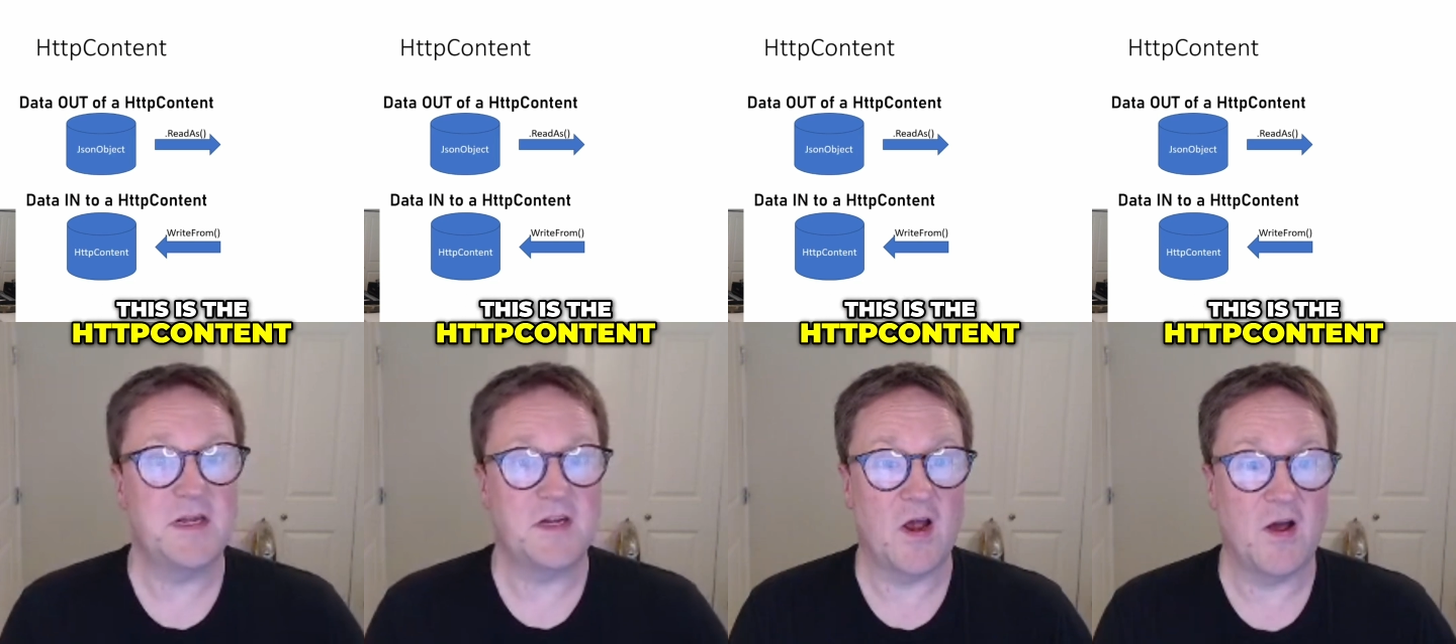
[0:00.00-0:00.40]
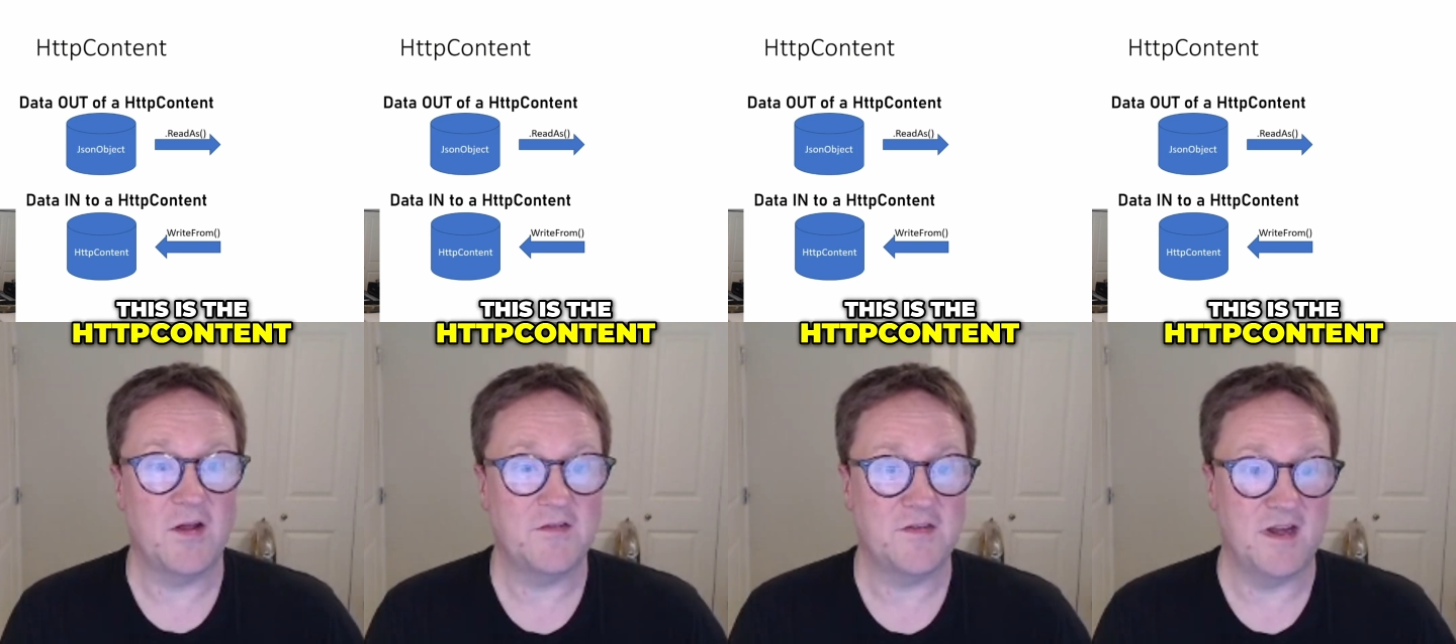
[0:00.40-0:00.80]

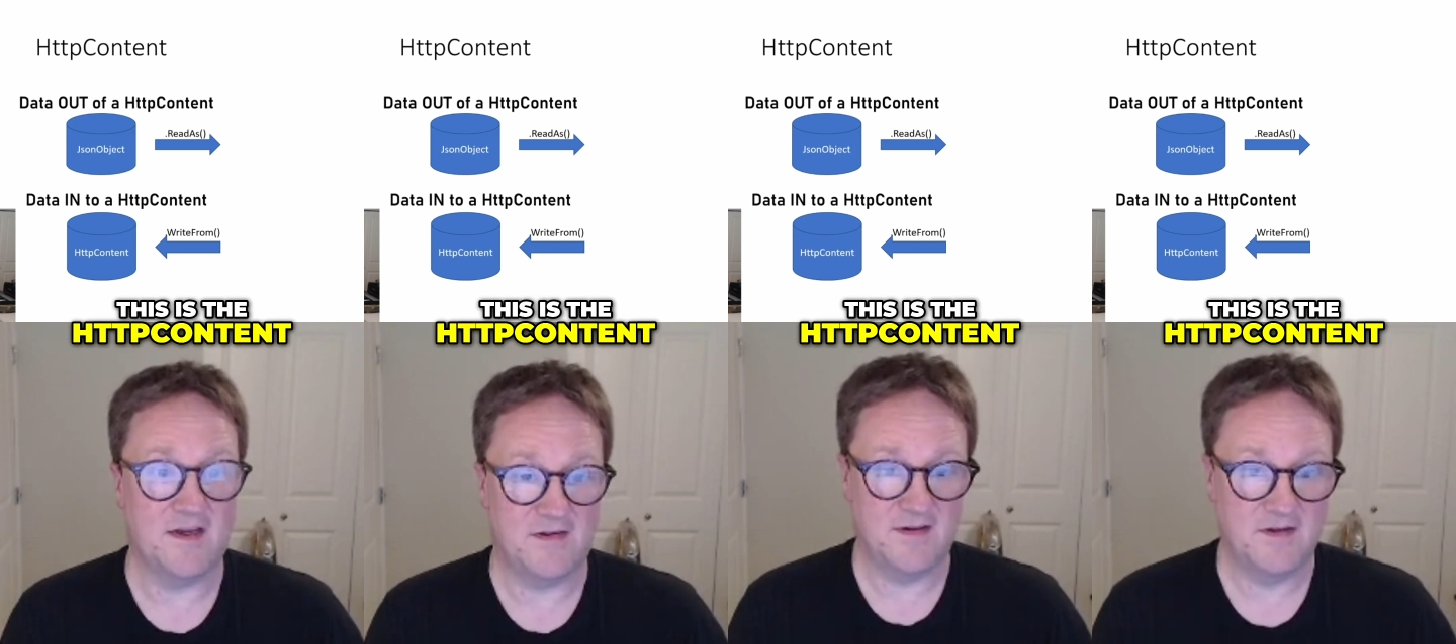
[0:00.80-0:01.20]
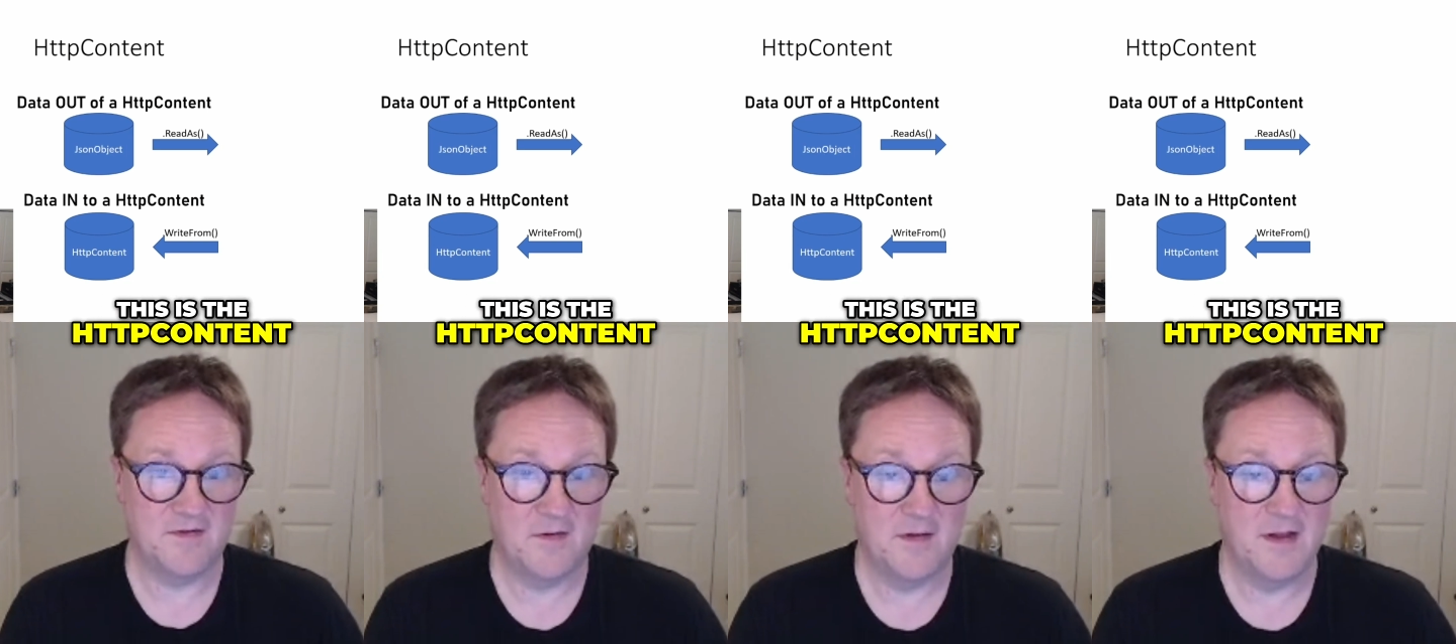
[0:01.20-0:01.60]
content.
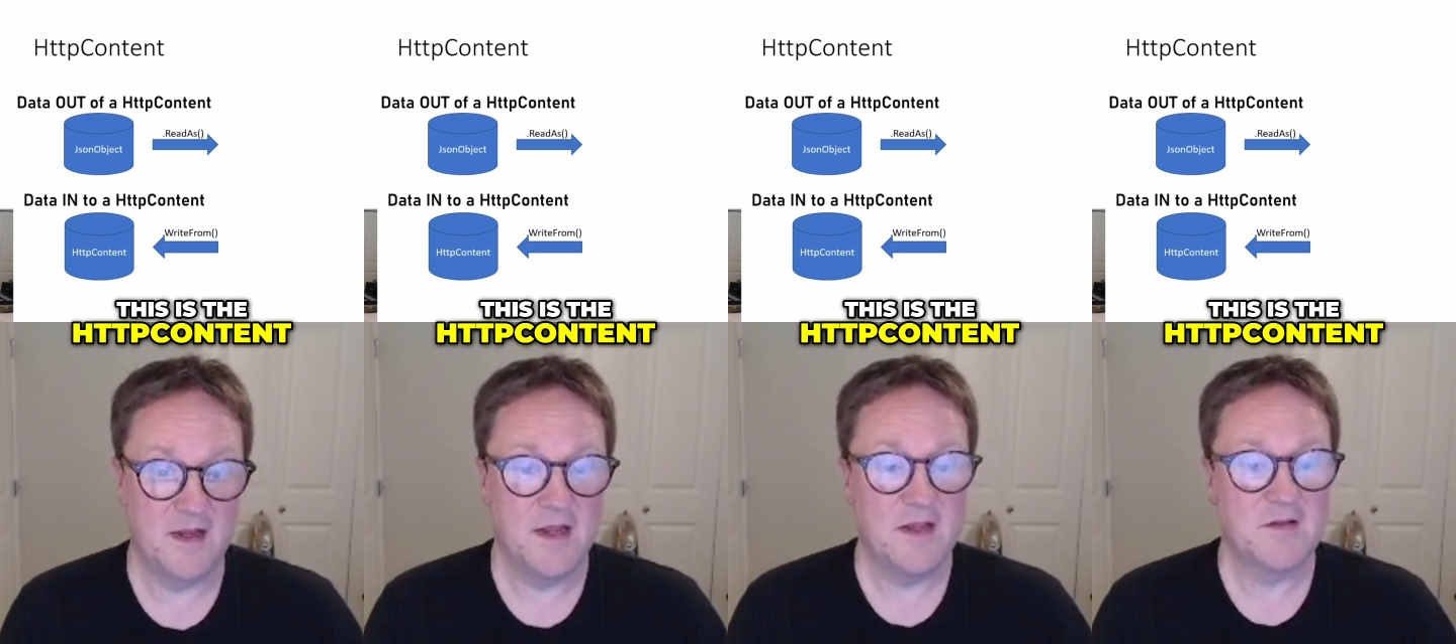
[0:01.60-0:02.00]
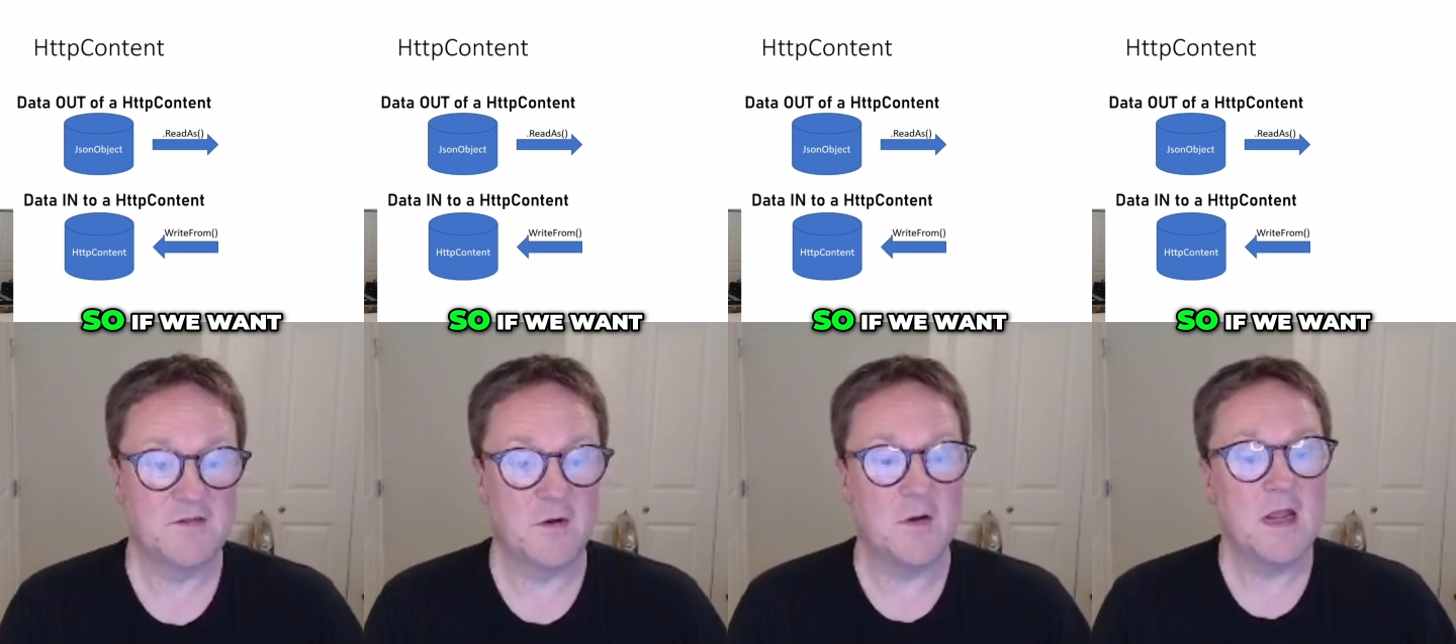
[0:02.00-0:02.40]

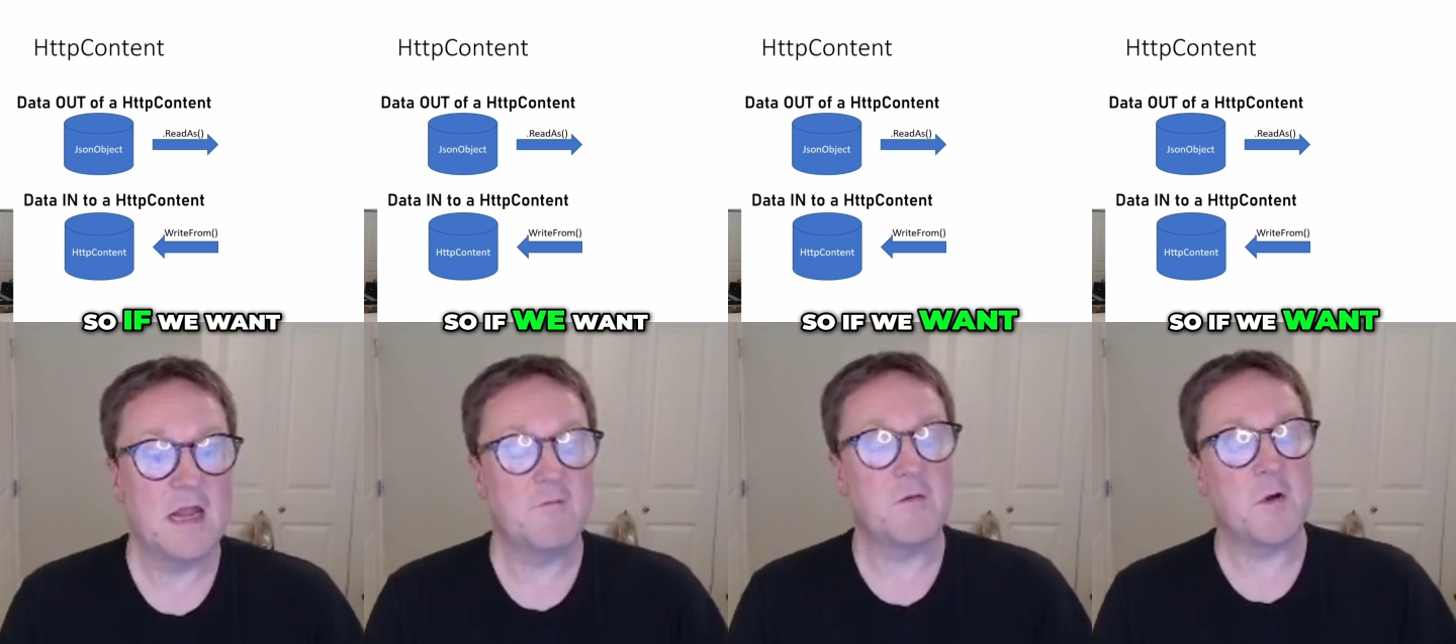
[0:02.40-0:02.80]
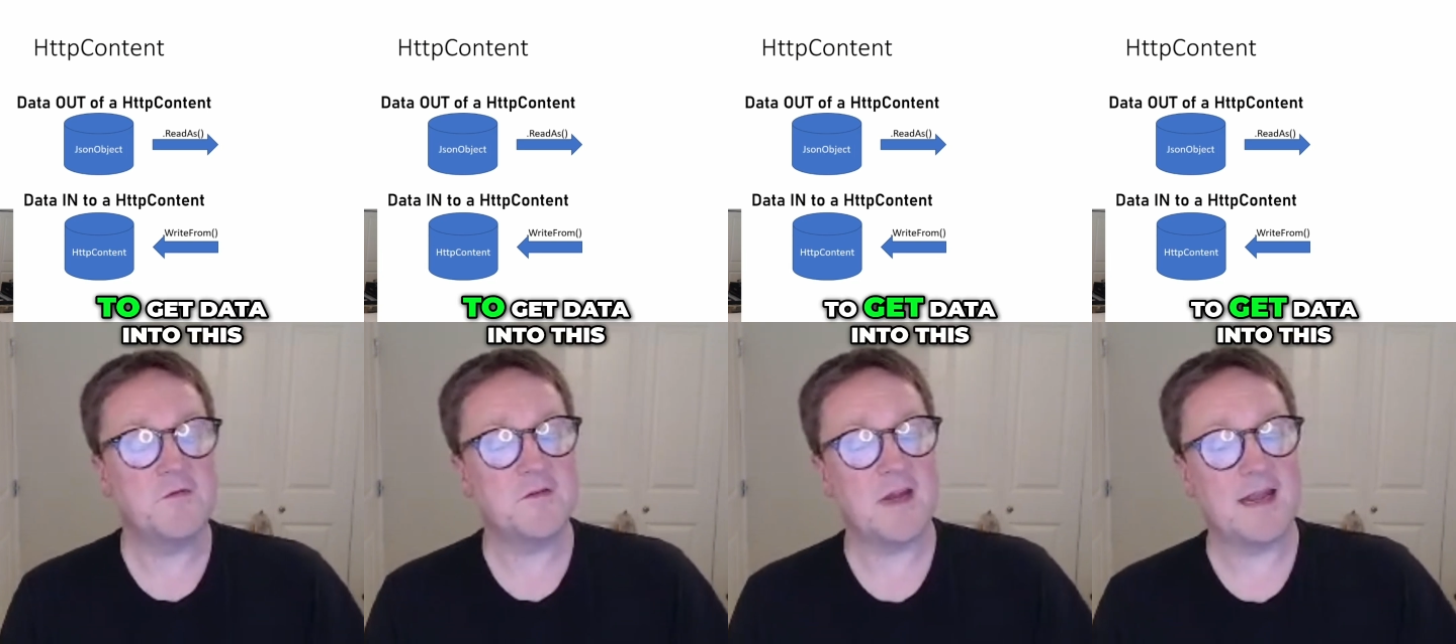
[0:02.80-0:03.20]
So if we want
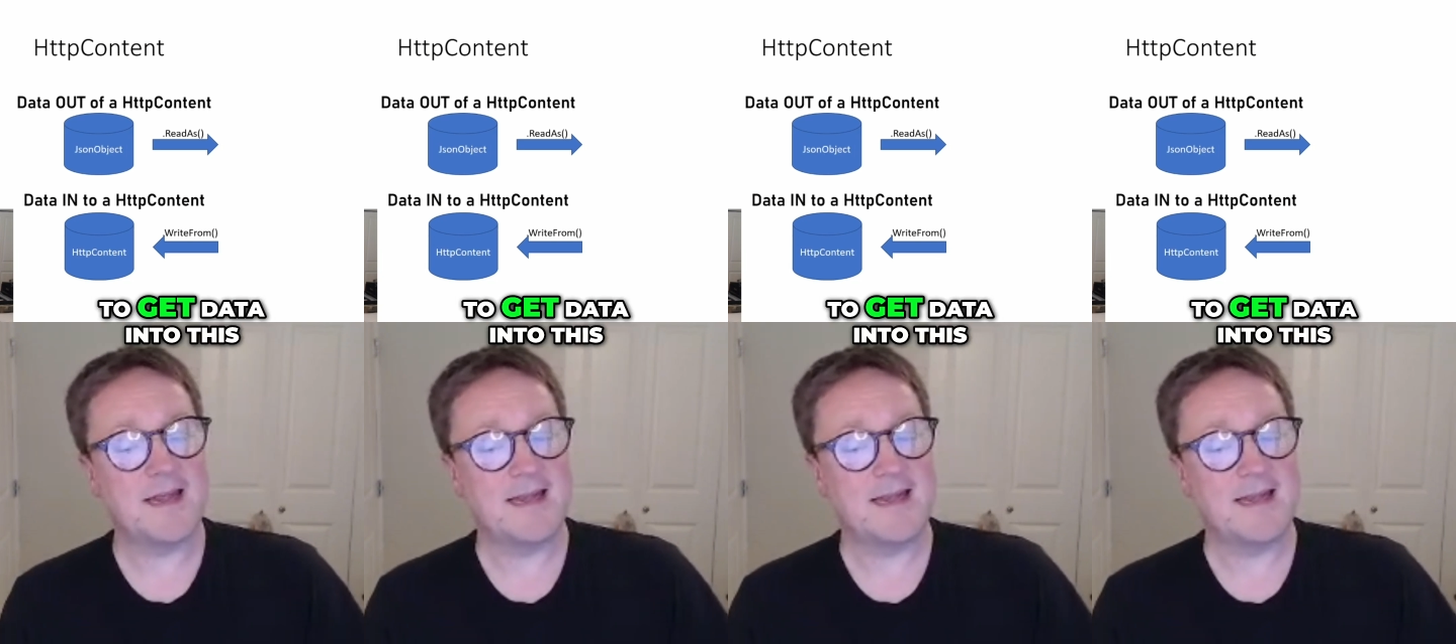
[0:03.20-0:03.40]
to get